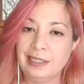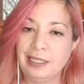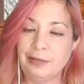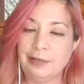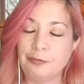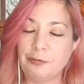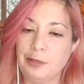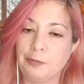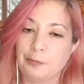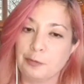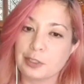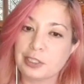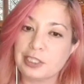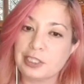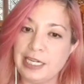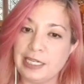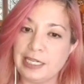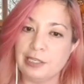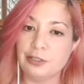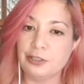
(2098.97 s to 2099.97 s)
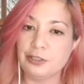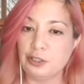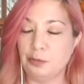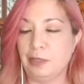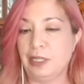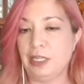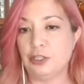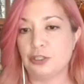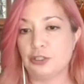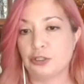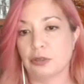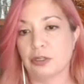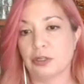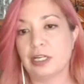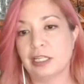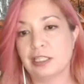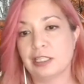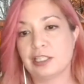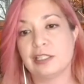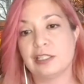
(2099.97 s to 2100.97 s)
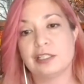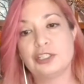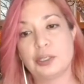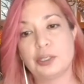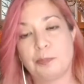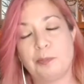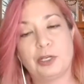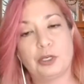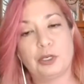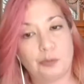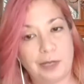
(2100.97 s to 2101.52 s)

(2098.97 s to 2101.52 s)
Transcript: If we're taking too many shortcuts and chipping